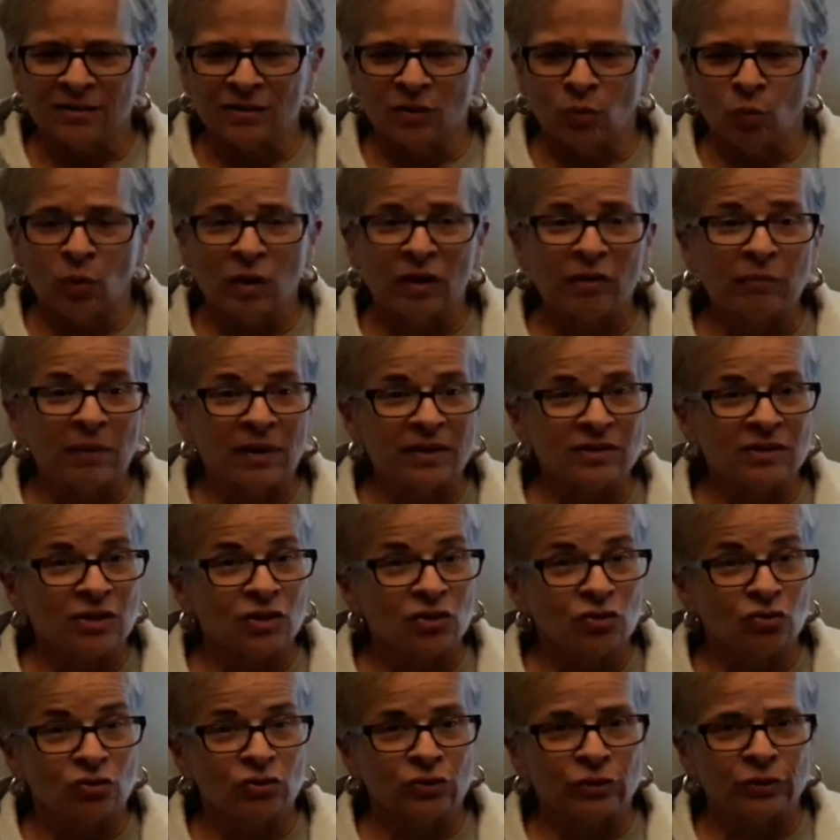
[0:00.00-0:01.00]
one of my
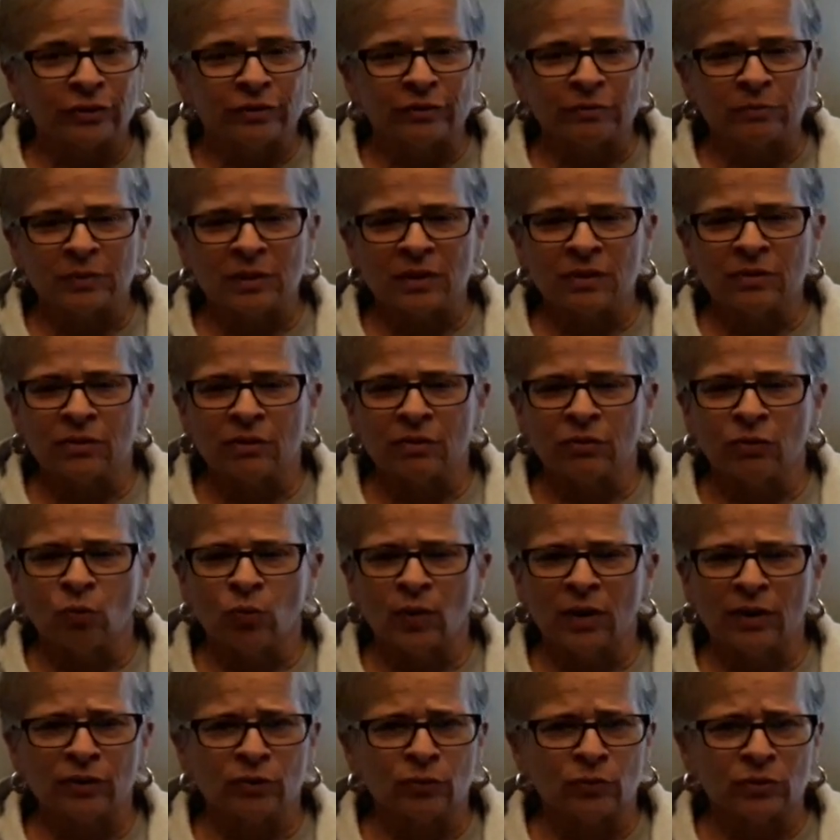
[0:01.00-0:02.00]
sisters couldn't be there. The
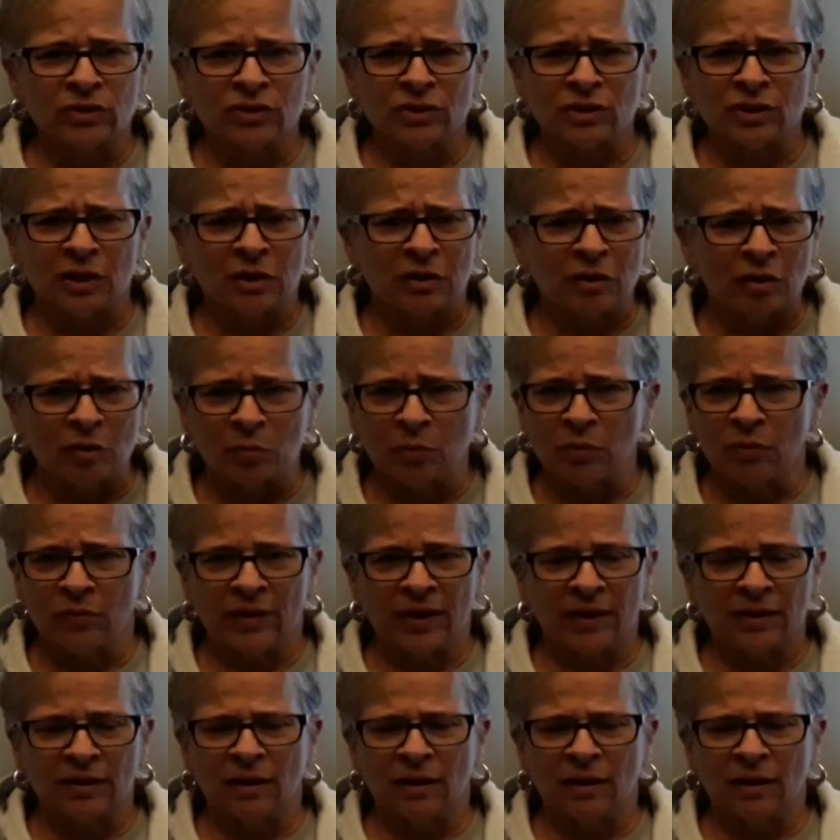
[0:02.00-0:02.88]
weather was terrible that